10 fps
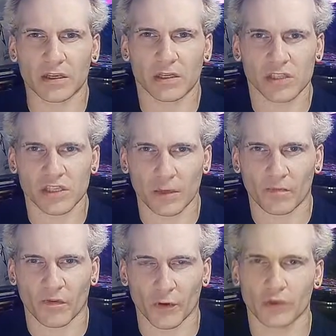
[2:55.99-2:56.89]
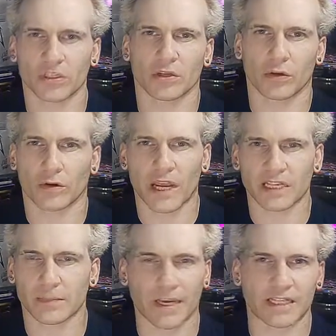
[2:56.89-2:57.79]
subvert your
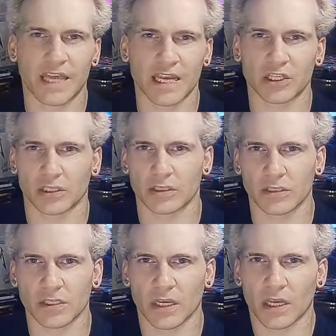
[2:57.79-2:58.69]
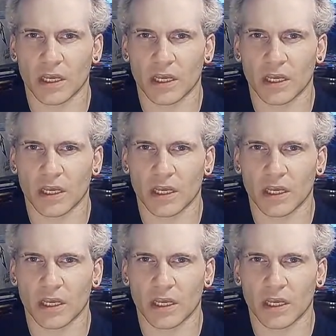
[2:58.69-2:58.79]
expectations,